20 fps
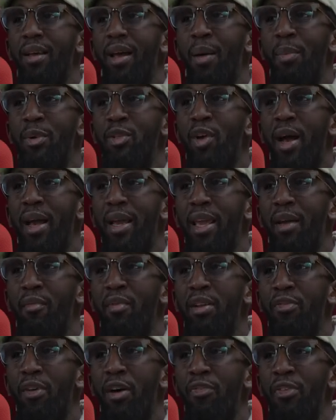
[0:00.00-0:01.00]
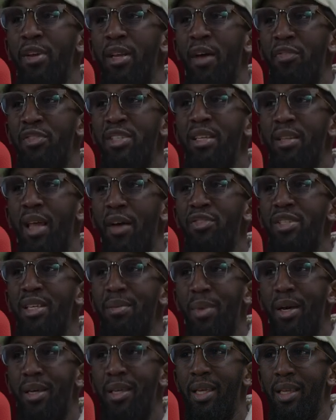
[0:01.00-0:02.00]
We try and get rid of our feet. I've seen, I've seen
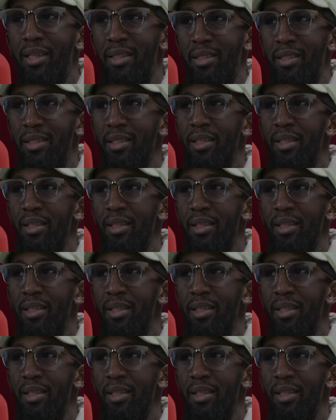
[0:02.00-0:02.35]
my kids.